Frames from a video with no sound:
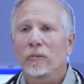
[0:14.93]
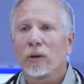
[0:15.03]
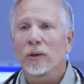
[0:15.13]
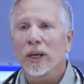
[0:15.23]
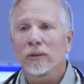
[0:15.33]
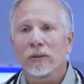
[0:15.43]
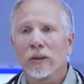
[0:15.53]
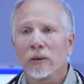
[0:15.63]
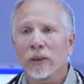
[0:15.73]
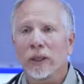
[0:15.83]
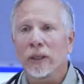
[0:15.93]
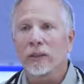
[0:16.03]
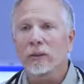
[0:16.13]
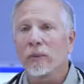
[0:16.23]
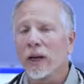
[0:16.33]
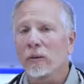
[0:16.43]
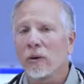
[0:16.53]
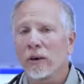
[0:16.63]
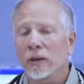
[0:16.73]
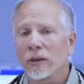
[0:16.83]
Procalcitonin is a
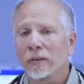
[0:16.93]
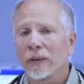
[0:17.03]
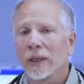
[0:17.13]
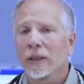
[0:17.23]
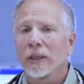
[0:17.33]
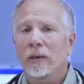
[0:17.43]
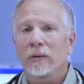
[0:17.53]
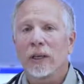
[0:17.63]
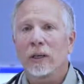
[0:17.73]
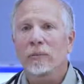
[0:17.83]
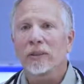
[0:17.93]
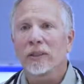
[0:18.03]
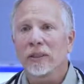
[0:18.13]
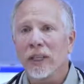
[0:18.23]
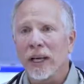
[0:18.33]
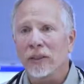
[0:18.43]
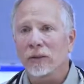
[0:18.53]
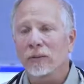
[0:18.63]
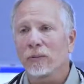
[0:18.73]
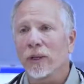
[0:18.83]
biomarker that will help us
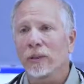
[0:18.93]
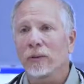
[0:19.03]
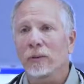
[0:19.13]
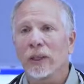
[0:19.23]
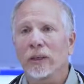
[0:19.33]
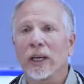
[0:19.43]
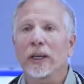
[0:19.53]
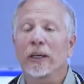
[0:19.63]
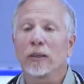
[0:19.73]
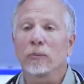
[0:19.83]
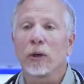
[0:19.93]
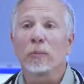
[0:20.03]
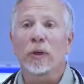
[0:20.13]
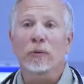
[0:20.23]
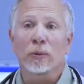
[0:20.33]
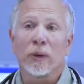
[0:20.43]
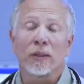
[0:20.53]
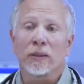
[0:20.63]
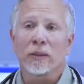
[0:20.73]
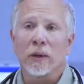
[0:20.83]
assess whether we are getting an appropriate
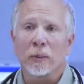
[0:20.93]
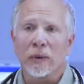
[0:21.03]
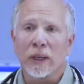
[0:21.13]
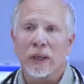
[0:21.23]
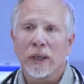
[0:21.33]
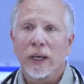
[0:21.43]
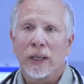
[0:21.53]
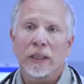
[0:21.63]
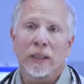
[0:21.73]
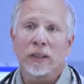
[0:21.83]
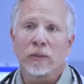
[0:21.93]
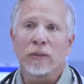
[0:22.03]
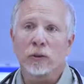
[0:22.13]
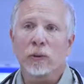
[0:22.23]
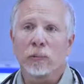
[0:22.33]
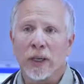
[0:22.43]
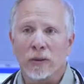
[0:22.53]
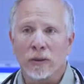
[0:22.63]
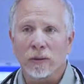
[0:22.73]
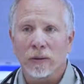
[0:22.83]
response to therapy in an individual
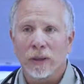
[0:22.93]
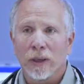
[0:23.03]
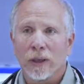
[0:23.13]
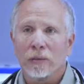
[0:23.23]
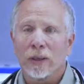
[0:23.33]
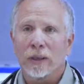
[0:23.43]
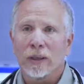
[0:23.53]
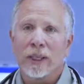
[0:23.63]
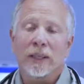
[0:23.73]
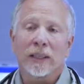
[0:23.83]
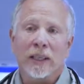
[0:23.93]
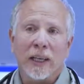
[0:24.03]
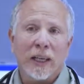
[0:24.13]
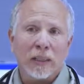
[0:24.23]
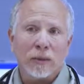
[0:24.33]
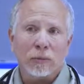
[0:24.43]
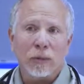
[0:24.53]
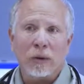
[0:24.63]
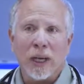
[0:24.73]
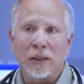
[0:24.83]
patient. By looking at the kinetics of
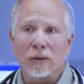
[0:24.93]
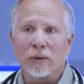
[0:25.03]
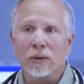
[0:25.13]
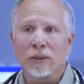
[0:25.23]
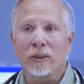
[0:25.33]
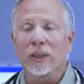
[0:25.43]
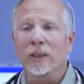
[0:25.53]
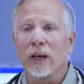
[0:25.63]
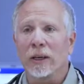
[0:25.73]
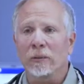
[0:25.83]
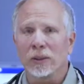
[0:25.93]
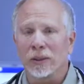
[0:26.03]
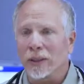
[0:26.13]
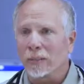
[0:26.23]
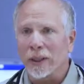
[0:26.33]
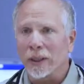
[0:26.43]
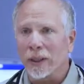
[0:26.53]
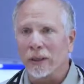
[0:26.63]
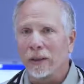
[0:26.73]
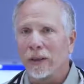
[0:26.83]
procalcitonin's decline, which is
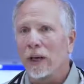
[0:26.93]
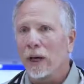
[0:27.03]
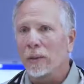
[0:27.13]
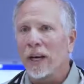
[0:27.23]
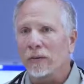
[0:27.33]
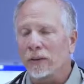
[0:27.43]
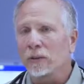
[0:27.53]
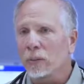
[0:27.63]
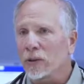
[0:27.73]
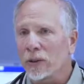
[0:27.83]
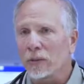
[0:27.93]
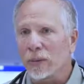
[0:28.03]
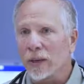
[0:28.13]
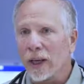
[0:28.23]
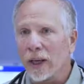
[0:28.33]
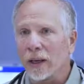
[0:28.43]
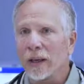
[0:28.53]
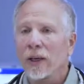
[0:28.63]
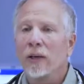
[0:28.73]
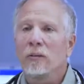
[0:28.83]
typically about 50% per day,
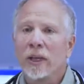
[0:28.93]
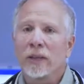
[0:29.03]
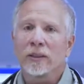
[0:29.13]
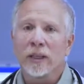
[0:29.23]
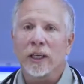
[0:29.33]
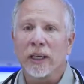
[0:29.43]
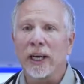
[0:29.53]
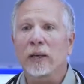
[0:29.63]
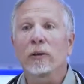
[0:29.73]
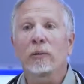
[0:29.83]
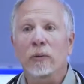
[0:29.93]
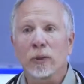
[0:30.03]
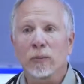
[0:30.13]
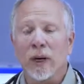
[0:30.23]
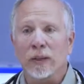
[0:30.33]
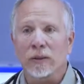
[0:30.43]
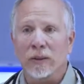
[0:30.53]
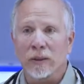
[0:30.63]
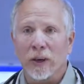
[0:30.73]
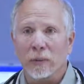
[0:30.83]
we can see an adequate response
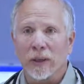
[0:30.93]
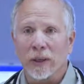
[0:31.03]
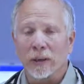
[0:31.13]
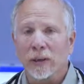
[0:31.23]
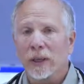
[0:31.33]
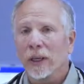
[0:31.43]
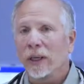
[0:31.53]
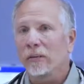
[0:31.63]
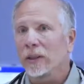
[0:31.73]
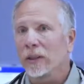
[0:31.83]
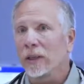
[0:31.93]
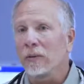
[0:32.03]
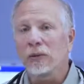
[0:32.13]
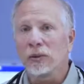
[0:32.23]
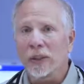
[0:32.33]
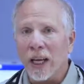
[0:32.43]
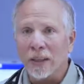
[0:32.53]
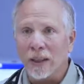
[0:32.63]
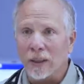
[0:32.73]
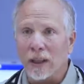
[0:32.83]
to therapy. If the levels do
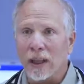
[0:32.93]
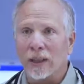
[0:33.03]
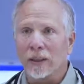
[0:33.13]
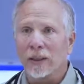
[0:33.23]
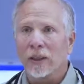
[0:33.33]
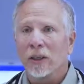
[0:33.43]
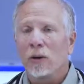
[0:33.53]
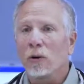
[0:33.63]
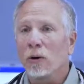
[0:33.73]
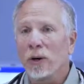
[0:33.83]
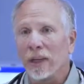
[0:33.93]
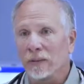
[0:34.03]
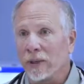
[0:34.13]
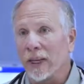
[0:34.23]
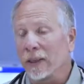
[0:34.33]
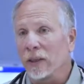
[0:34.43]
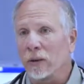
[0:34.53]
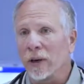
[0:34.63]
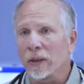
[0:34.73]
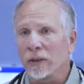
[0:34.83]
not decline or in fact
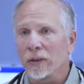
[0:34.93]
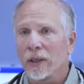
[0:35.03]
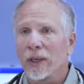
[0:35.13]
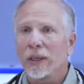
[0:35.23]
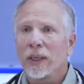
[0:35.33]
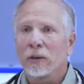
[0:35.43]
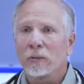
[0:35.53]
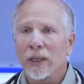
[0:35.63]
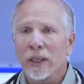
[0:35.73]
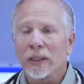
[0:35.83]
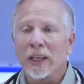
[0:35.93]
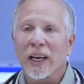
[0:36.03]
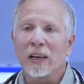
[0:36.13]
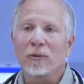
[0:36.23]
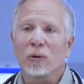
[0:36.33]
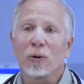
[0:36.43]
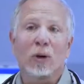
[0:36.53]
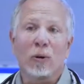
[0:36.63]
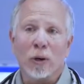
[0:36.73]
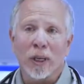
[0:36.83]
increase, then we either have the
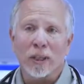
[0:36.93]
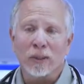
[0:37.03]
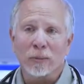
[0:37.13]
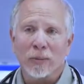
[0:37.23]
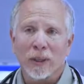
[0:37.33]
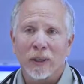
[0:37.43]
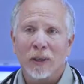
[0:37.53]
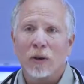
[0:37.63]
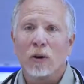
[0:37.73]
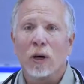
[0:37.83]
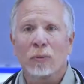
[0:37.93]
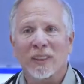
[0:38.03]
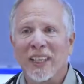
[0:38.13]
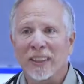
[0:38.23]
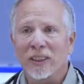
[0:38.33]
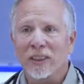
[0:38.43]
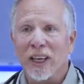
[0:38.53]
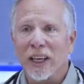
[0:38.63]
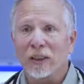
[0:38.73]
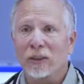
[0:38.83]
wrong organism, a protected
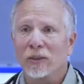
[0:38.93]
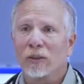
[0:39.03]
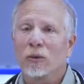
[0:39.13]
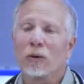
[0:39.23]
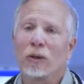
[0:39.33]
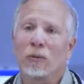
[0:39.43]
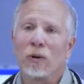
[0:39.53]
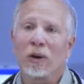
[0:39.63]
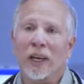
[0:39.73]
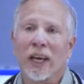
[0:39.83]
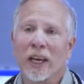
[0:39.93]
site, or the wrong